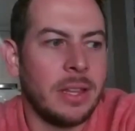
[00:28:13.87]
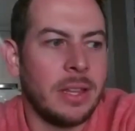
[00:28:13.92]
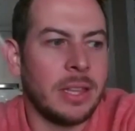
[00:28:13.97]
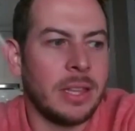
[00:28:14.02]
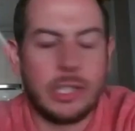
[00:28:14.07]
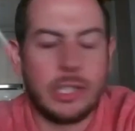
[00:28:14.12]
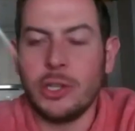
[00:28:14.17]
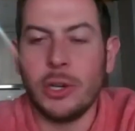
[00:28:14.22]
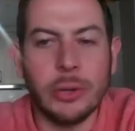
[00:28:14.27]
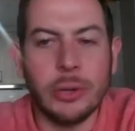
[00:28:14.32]

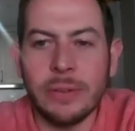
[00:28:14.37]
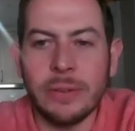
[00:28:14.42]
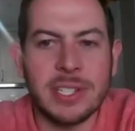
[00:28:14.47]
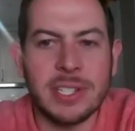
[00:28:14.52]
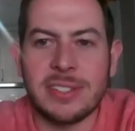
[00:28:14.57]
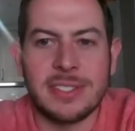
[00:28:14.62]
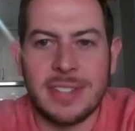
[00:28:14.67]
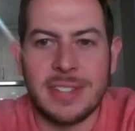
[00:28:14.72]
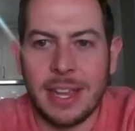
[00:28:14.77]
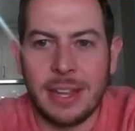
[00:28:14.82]
like you don't have to
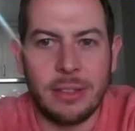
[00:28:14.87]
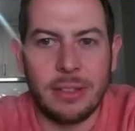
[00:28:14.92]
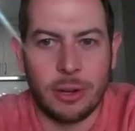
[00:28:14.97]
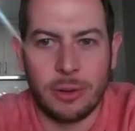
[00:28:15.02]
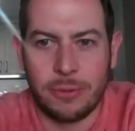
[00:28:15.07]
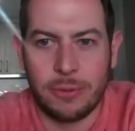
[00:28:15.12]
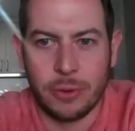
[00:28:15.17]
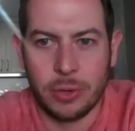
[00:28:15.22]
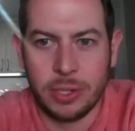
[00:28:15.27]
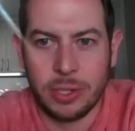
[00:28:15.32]
stay
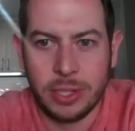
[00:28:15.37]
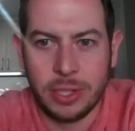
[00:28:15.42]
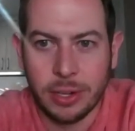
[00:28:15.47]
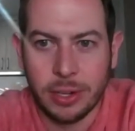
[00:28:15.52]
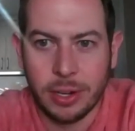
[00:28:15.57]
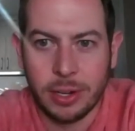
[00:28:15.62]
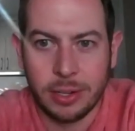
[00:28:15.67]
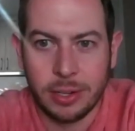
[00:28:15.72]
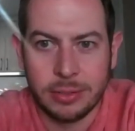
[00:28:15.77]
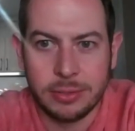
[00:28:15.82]
there for a
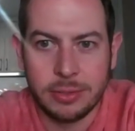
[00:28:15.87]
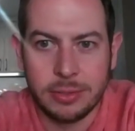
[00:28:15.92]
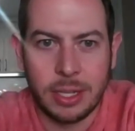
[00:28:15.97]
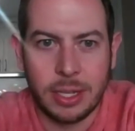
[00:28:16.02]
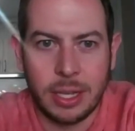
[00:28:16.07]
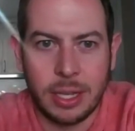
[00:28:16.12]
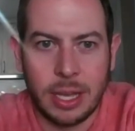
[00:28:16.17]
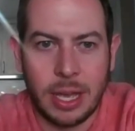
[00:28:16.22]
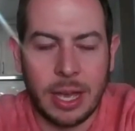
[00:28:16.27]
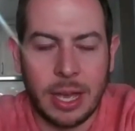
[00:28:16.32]
year.
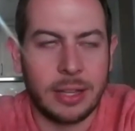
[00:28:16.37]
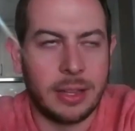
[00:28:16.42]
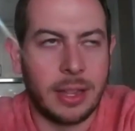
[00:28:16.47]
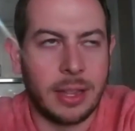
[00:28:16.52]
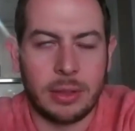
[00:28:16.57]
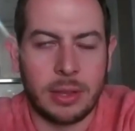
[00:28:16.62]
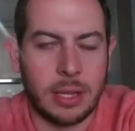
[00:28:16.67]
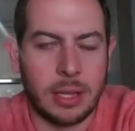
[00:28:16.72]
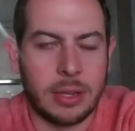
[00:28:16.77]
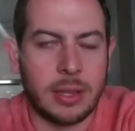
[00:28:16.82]
I
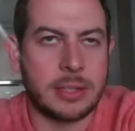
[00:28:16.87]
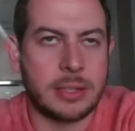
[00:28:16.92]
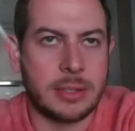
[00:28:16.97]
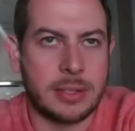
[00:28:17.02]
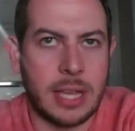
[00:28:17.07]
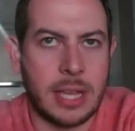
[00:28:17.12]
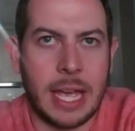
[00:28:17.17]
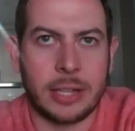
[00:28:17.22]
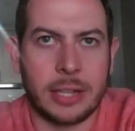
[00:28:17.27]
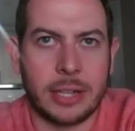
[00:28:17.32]
that, that
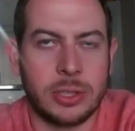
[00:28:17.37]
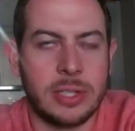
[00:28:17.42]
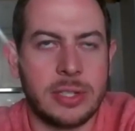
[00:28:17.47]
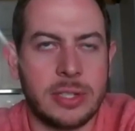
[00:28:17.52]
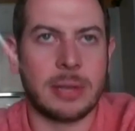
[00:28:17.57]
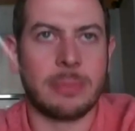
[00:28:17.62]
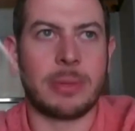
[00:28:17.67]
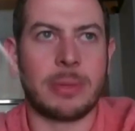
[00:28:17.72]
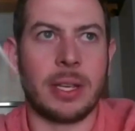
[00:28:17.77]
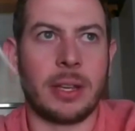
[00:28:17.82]
that's actually
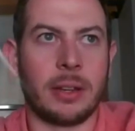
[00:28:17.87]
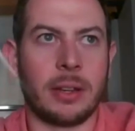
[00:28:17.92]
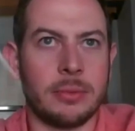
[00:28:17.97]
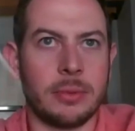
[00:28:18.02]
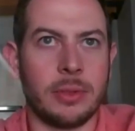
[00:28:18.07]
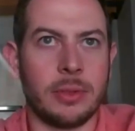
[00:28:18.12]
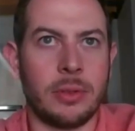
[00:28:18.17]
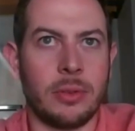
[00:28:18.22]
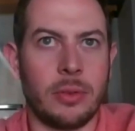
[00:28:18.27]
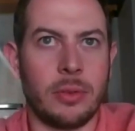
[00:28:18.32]

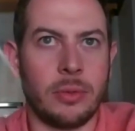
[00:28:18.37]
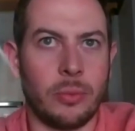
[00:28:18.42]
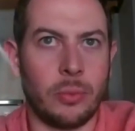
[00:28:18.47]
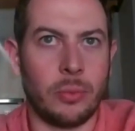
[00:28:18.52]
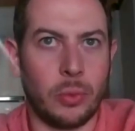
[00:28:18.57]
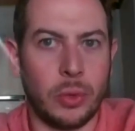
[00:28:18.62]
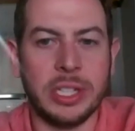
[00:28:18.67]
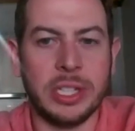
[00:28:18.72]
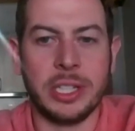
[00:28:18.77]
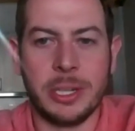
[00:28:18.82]
something
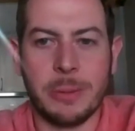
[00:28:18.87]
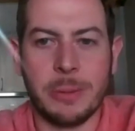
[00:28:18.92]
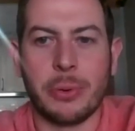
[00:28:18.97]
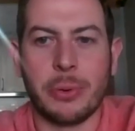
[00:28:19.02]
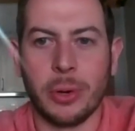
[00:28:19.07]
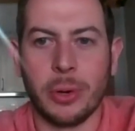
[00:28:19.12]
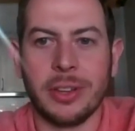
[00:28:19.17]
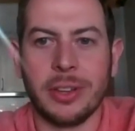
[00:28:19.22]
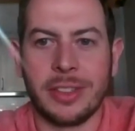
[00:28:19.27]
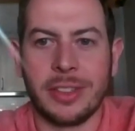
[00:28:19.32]
really
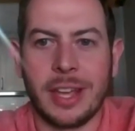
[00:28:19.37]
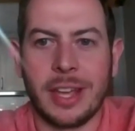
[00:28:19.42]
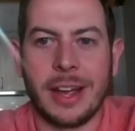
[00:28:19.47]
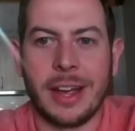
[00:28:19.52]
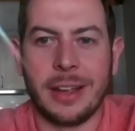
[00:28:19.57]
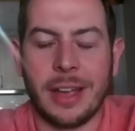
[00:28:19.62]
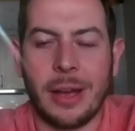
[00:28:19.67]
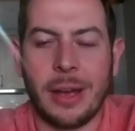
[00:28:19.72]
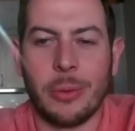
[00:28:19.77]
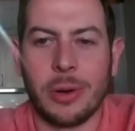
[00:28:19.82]
important that
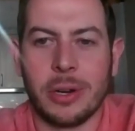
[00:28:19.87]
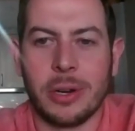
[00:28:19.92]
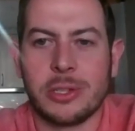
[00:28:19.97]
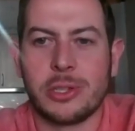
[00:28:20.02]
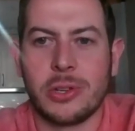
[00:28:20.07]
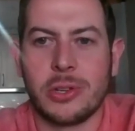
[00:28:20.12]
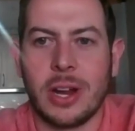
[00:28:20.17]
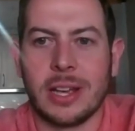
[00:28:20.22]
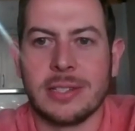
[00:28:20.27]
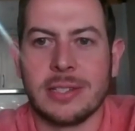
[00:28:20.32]
I, I want to
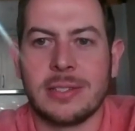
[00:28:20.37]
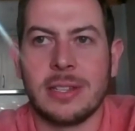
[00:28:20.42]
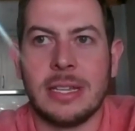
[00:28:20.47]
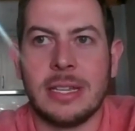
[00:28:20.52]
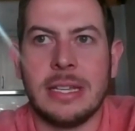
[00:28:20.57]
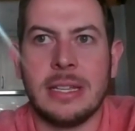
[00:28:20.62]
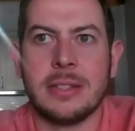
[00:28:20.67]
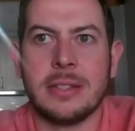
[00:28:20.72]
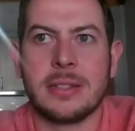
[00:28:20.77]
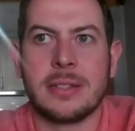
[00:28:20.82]
stress
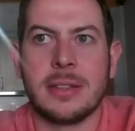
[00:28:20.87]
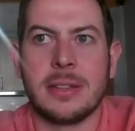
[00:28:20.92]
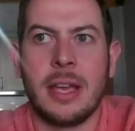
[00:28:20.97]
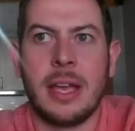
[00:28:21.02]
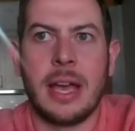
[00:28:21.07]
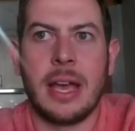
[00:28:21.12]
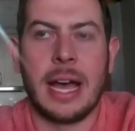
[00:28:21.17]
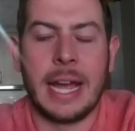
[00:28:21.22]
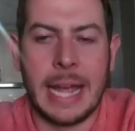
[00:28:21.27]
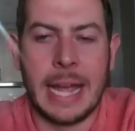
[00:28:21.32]
is
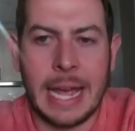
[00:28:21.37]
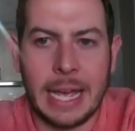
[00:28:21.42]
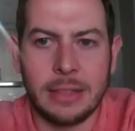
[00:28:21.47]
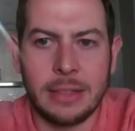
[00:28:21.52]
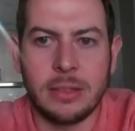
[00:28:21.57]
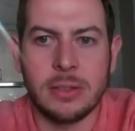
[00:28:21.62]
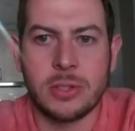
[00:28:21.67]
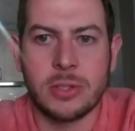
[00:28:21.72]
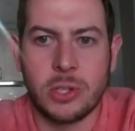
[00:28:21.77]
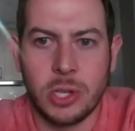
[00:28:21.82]
I
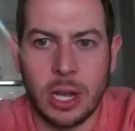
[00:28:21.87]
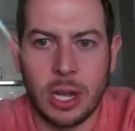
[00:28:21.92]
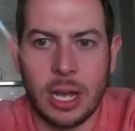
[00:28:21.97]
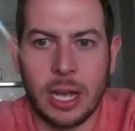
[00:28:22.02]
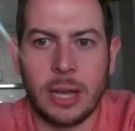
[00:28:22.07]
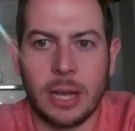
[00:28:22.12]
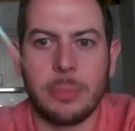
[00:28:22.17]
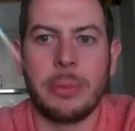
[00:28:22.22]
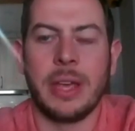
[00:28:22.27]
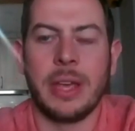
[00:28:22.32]
had this
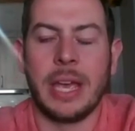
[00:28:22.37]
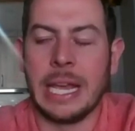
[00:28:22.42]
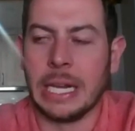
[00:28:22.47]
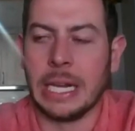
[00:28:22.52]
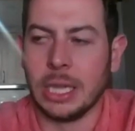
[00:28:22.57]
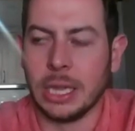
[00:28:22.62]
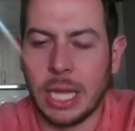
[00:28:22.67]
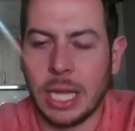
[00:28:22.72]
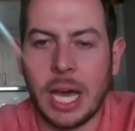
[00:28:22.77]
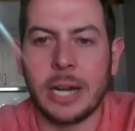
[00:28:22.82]
job and
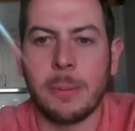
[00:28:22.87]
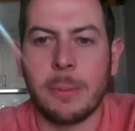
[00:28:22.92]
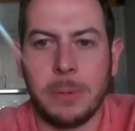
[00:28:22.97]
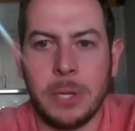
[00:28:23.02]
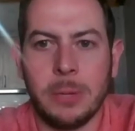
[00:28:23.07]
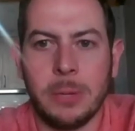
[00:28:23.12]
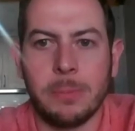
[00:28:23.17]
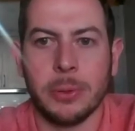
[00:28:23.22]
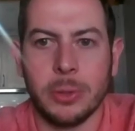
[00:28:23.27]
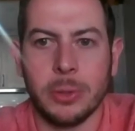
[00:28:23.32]
a lot of
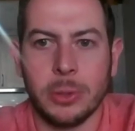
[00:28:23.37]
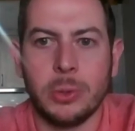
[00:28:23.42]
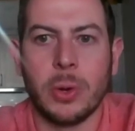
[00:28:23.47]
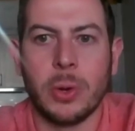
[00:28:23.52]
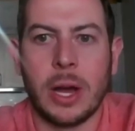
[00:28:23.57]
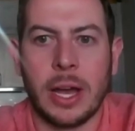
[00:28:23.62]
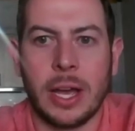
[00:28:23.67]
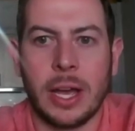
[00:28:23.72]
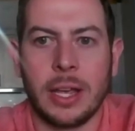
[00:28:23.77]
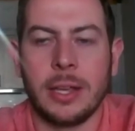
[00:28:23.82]
people who
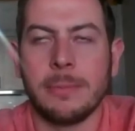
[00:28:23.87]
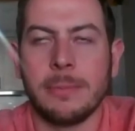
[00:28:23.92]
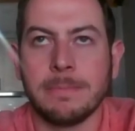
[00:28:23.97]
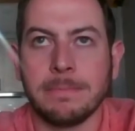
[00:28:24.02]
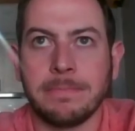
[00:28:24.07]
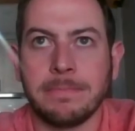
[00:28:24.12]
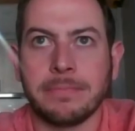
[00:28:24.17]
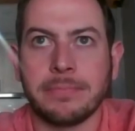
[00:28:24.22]
I